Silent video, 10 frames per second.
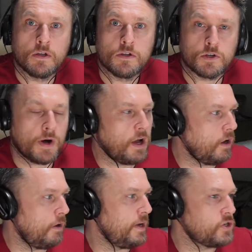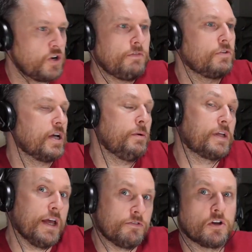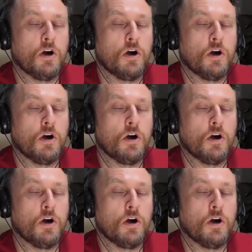So on my travels, I would get to